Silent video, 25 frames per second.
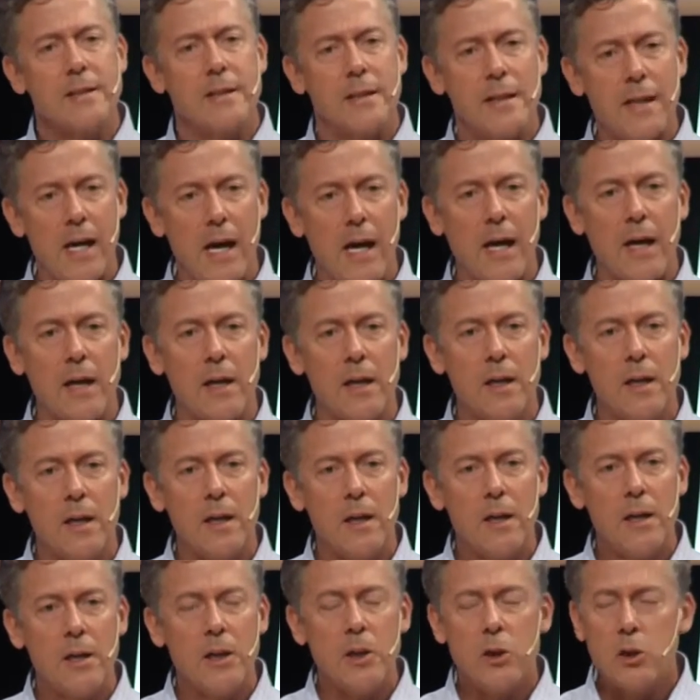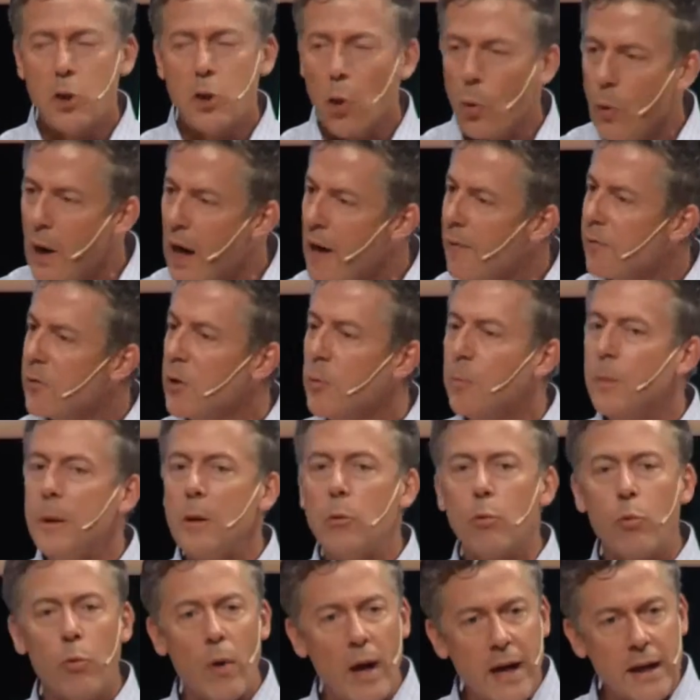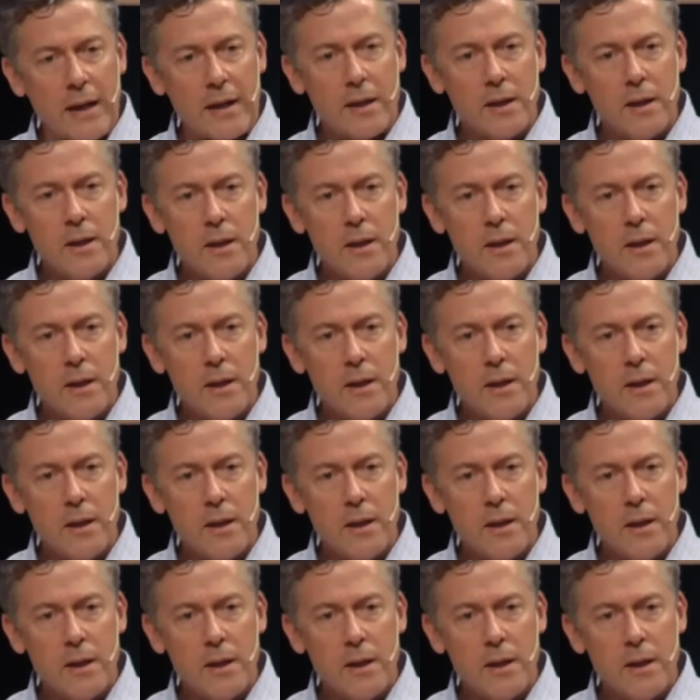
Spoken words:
today. You don't have to be right.